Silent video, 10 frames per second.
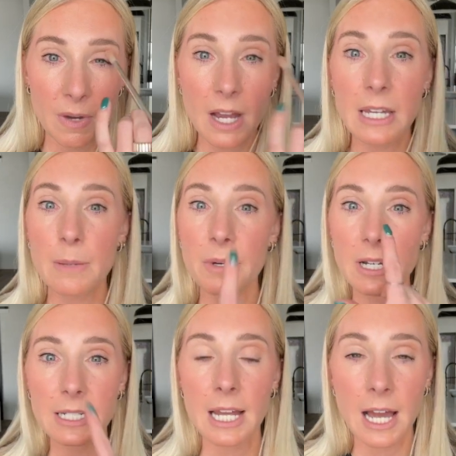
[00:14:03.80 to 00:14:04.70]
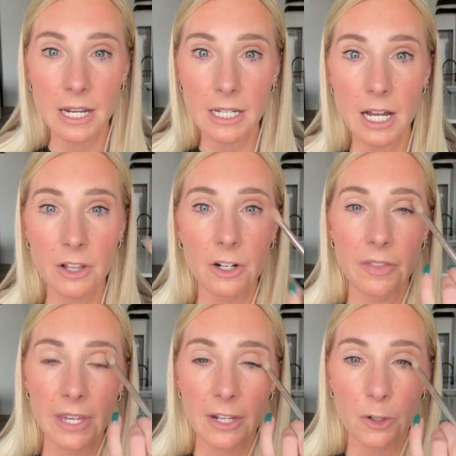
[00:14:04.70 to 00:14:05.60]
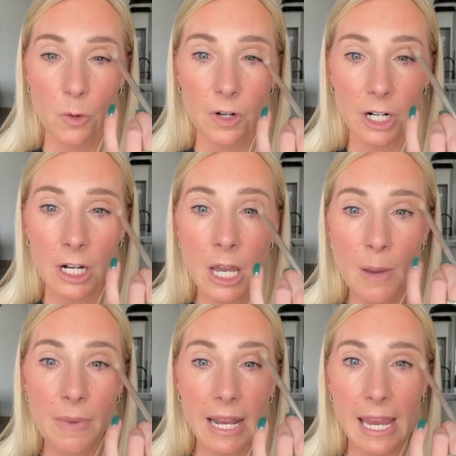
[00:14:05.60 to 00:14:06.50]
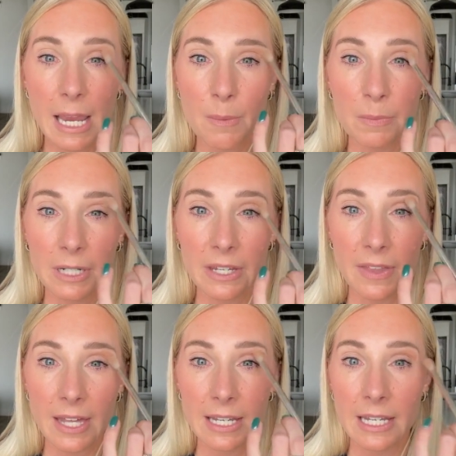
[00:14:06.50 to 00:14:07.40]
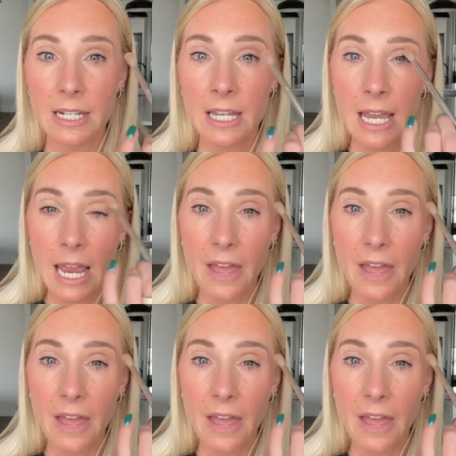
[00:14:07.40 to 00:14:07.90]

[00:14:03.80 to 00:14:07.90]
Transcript: I'm not gonna put a ton of color on the inner corner, but I am bringing that in.